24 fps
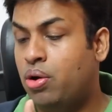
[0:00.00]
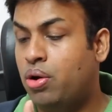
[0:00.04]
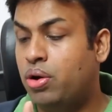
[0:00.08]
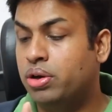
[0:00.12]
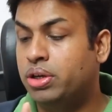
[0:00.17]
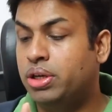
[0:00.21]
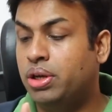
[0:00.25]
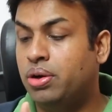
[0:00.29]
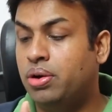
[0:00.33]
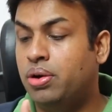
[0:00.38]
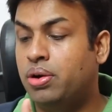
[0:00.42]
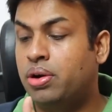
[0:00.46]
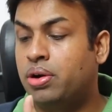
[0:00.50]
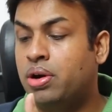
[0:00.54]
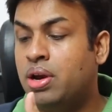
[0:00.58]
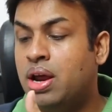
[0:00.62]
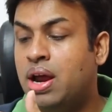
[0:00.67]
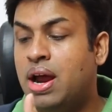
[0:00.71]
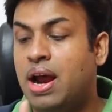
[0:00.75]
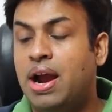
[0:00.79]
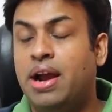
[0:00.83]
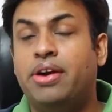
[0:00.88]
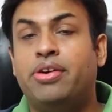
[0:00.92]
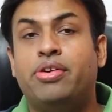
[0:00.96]
on your
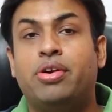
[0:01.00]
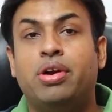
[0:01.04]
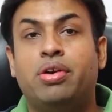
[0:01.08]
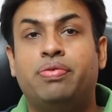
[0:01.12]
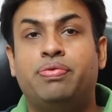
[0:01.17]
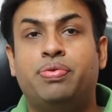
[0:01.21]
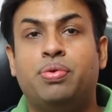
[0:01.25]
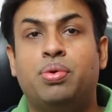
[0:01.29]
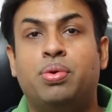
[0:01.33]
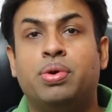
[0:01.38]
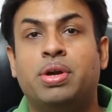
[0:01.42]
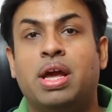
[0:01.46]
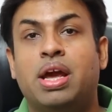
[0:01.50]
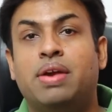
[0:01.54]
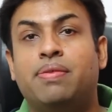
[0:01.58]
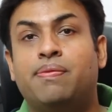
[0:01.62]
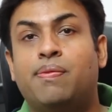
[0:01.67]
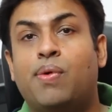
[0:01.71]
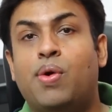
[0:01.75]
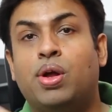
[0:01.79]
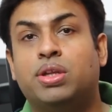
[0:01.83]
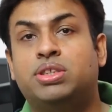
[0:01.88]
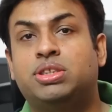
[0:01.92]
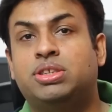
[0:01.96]
Android phone and
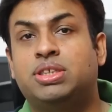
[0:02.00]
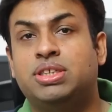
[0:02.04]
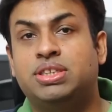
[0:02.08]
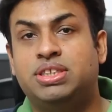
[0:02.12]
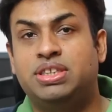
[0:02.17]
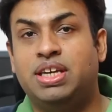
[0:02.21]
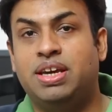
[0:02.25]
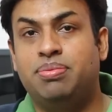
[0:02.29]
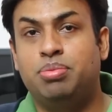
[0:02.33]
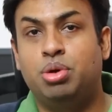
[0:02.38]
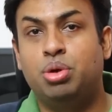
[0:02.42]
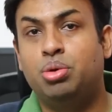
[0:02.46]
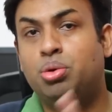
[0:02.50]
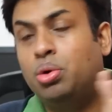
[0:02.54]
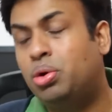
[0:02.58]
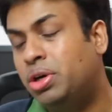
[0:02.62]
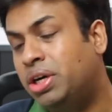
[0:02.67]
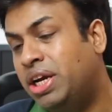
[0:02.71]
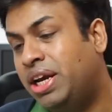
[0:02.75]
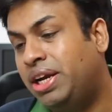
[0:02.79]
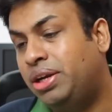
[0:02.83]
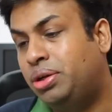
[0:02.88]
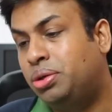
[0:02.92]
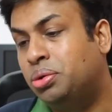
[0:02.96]
watch the same. You
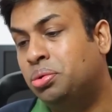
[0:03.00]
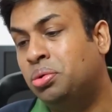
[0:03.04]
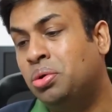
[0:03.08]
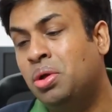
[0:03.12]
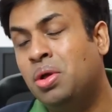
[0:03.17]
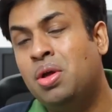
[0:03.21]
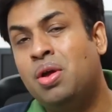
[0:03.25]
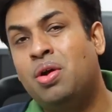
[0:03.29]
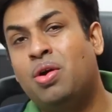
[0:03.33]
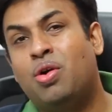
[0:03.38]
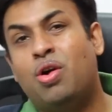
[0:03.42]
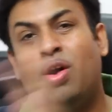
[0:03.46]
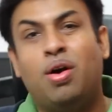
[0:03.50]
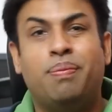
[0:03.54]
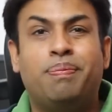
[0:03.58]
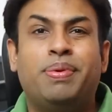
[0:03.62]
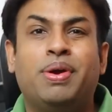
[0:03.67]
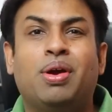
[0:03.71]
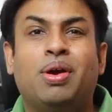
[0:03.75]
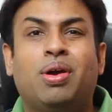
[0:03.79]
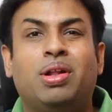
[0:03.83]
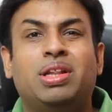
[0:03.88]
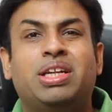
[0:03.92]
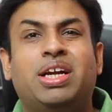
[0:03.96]
don't need to
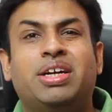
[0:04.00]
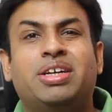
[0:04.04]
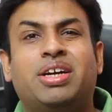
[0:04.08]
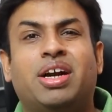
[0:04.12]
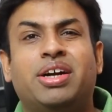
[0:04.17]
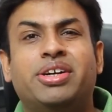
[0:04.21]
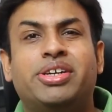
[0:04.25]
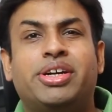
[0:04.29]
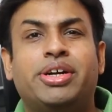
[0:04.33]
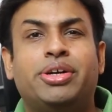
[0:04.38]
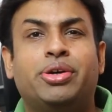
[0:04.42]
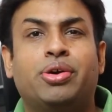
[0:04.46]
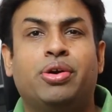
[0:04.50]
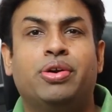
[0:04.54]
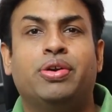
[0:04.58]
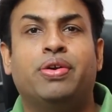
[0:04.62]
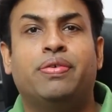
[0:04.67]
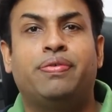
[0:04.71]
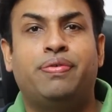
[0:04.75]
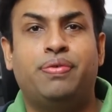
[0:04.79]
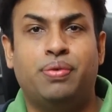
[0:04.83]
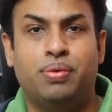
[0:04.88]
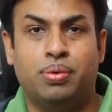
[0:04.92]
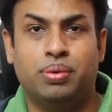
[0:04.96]
copy all that content on your
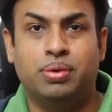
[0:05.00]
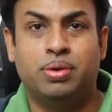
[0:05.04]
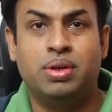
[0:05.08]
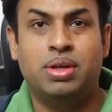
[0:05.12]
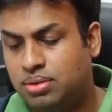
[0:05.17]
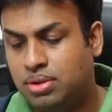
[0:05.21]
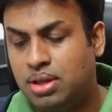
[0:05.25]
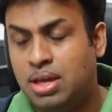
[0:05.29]
phone.